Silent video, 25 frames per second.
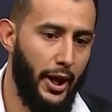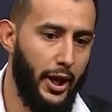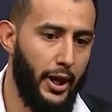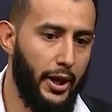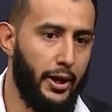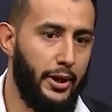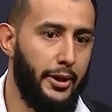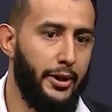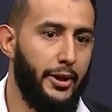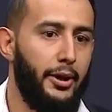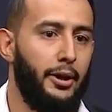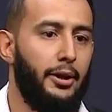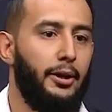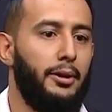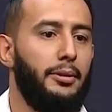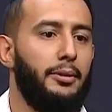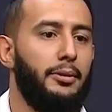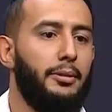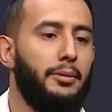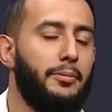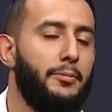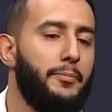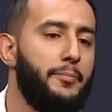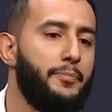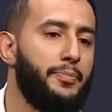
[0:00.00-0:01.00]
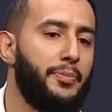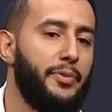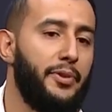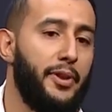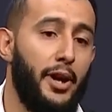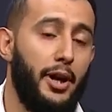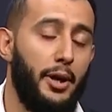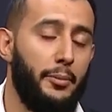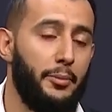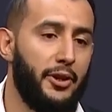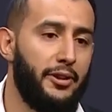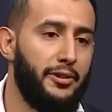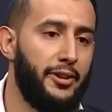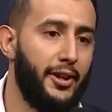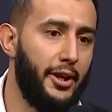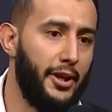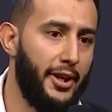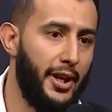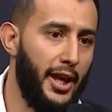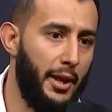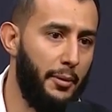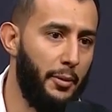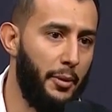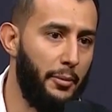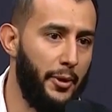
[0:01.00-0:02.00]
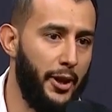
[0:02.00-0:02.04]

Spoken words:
And now I'm excelling at